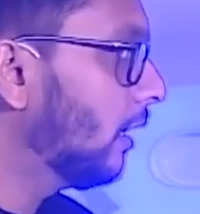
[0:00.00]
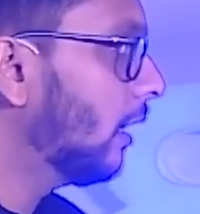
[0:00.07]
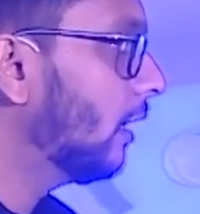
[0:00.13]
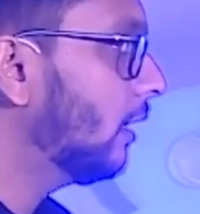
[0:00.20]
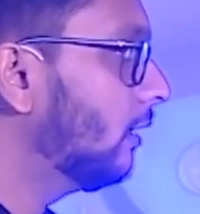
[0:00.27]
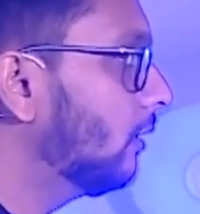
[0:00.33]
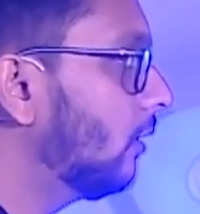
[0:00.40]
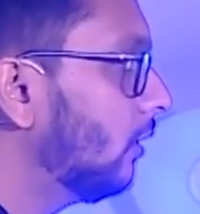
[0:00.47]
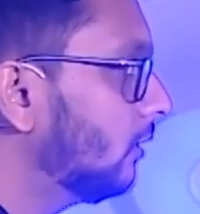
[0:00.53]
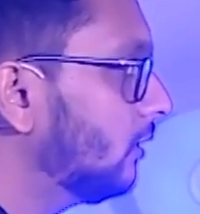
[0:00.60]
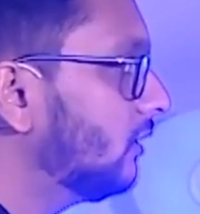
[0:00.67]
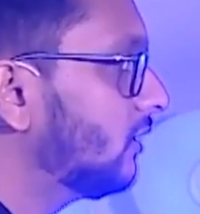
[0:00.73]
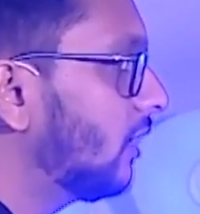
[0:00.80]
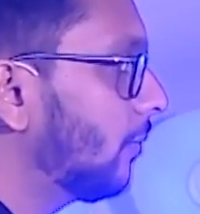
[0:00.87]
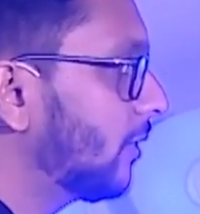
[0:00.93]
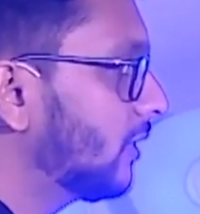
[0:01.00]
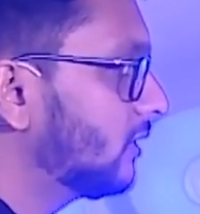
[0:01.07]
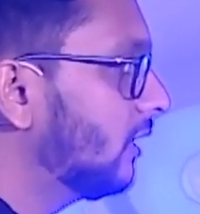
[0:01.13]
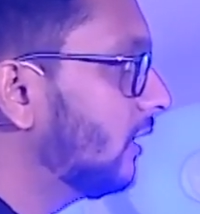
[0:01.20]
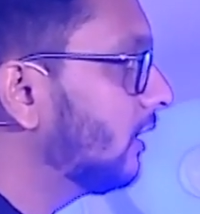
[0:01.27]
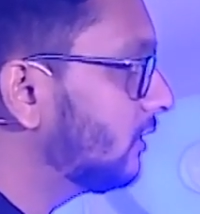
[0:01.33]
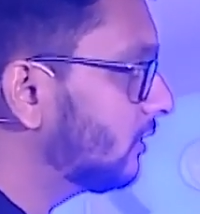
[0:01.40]
and all these
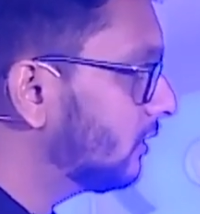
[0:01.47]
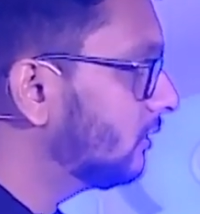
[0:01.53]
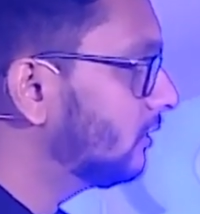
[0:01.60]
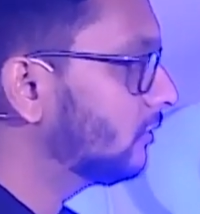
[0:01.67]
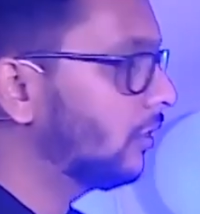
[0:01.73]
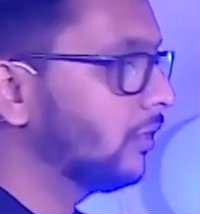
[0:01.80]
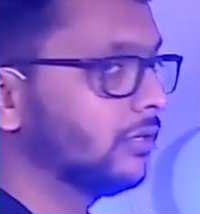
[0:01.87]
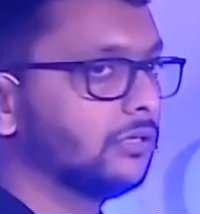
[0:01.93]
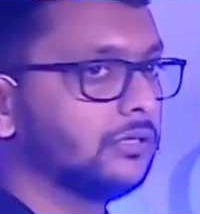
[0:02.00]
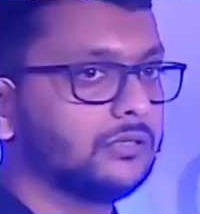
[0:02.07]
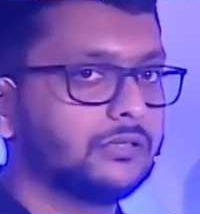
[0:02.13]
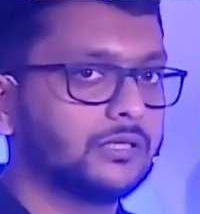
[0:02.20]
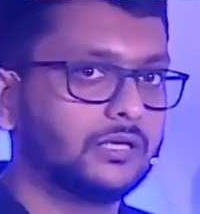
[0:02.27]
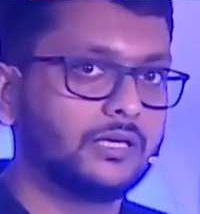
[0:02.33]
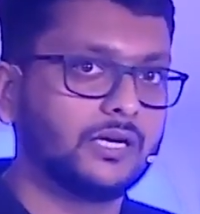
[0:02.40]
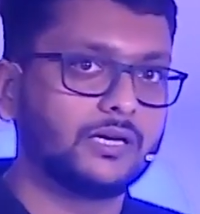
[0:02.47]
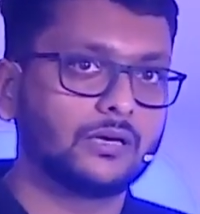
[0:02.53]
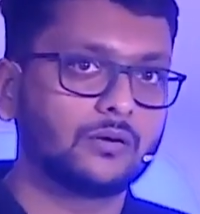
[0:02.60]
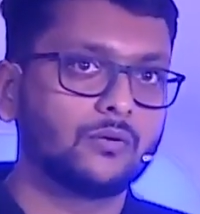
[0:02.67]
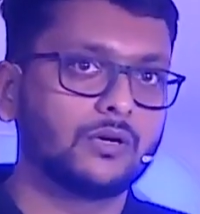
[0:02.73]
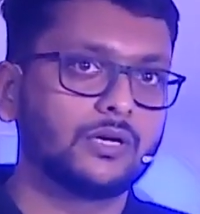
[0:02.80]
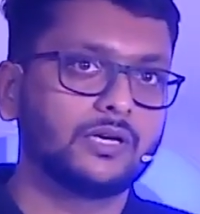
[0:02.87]
representations on the
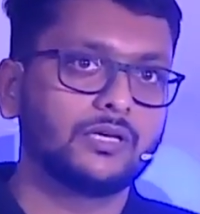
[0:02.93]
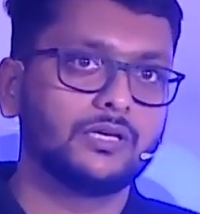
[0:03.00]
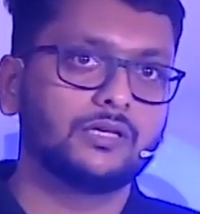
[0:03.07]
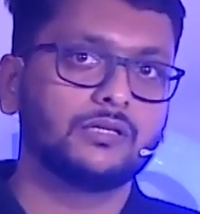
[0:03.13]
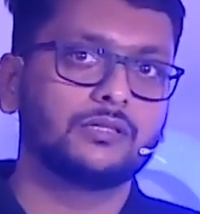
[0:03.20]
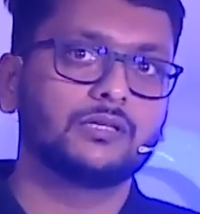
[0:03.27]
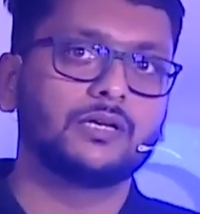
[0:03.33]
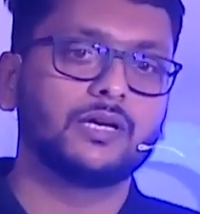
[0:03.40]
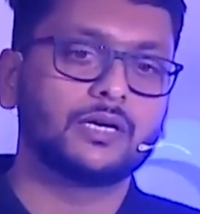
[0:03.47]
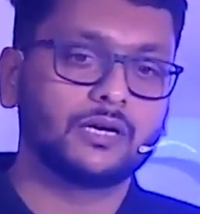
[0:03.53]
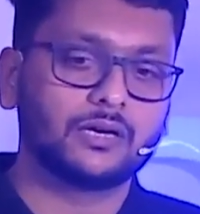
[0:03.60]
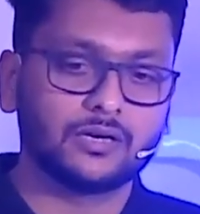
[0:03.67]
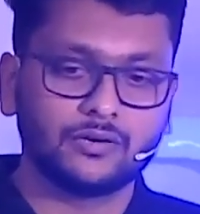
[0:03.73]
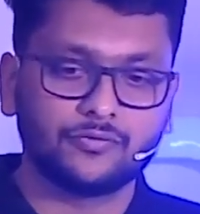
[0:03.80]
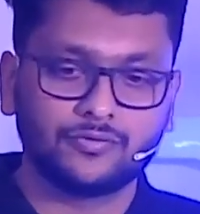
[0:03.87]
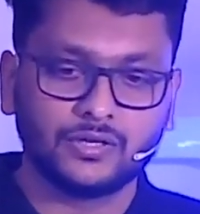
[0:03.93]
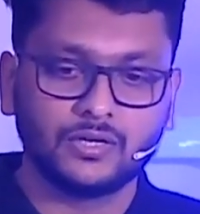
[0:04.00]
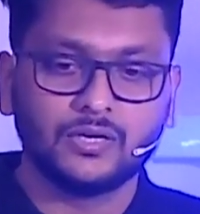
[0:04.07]
data quality, the data drift.